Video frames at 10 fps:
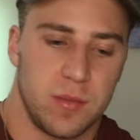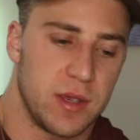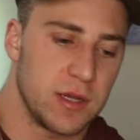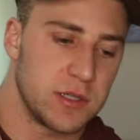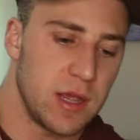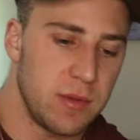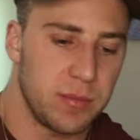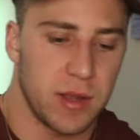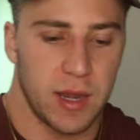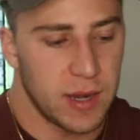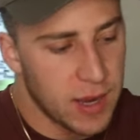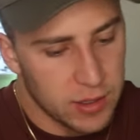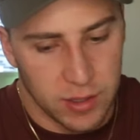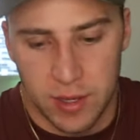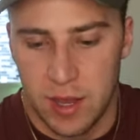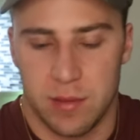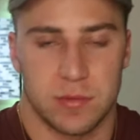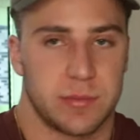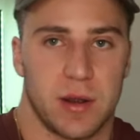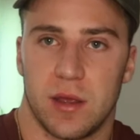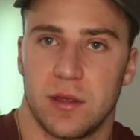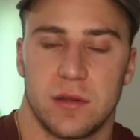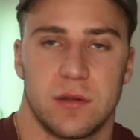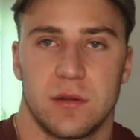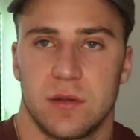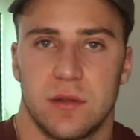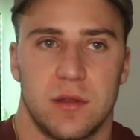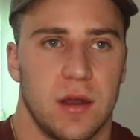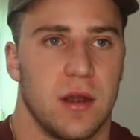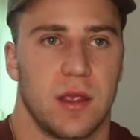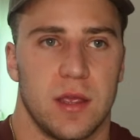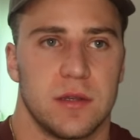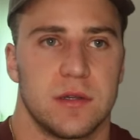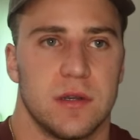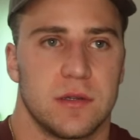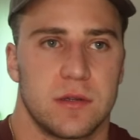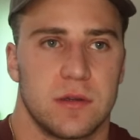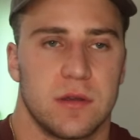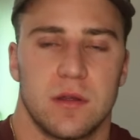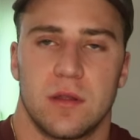Because they be playing hella games, bruh. They're against us.